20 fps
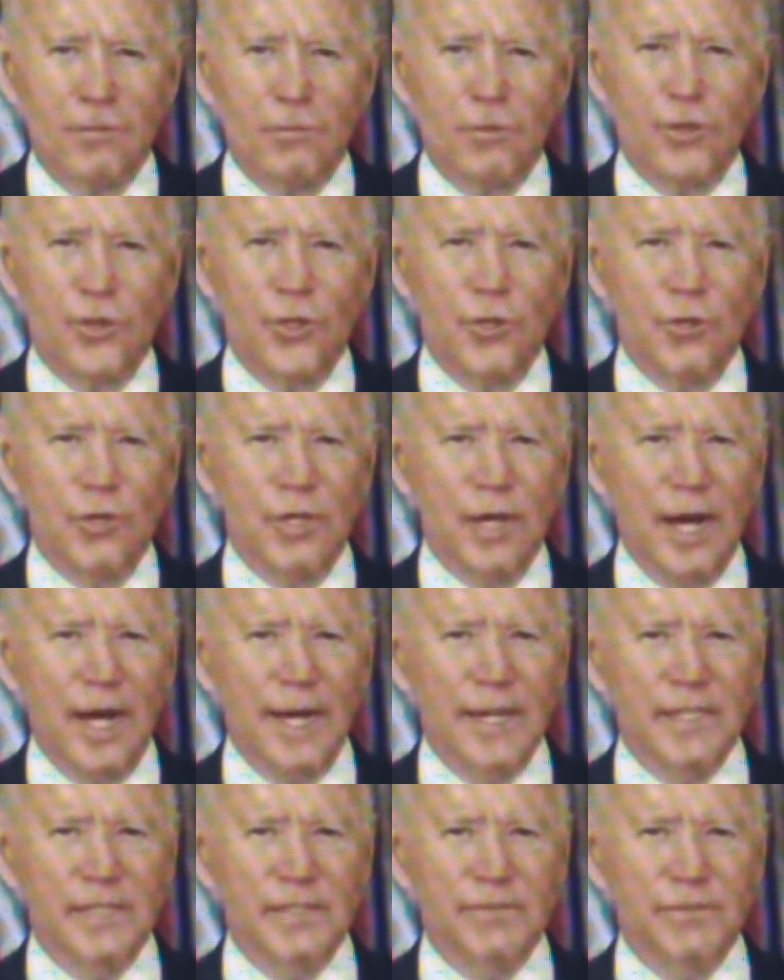With new
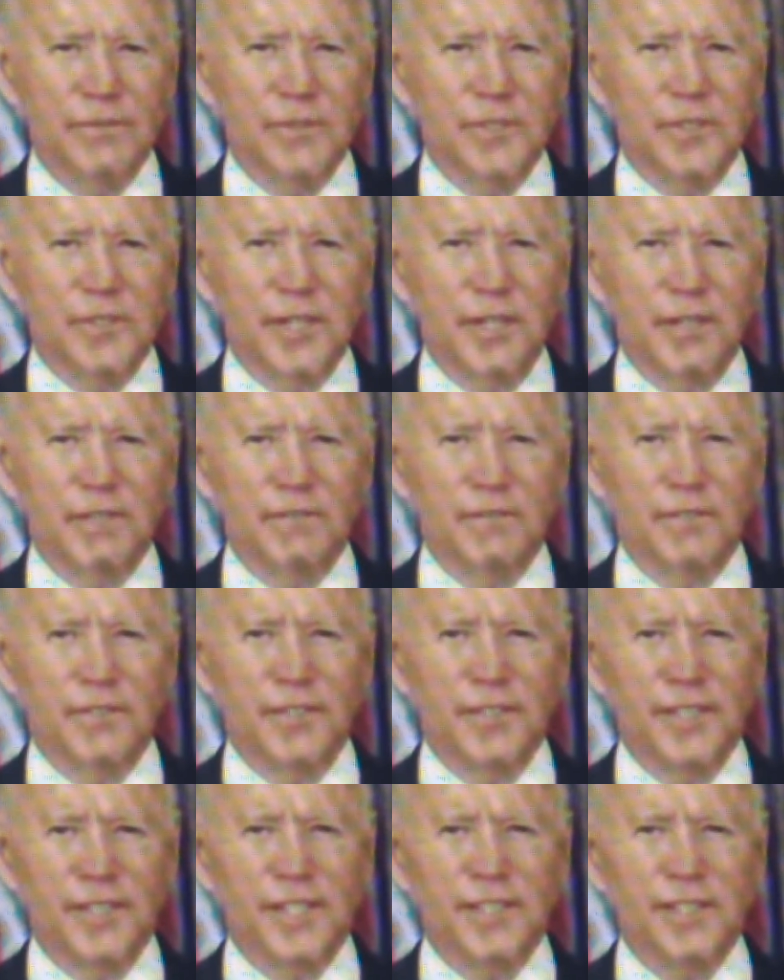guidance from the Centers for
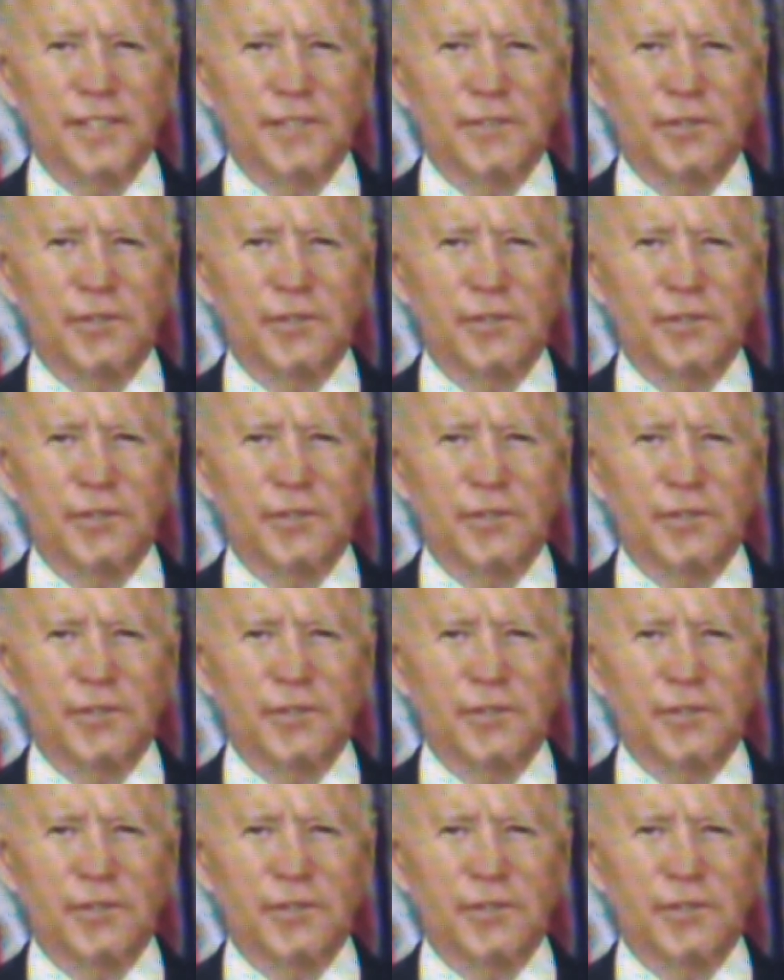Disease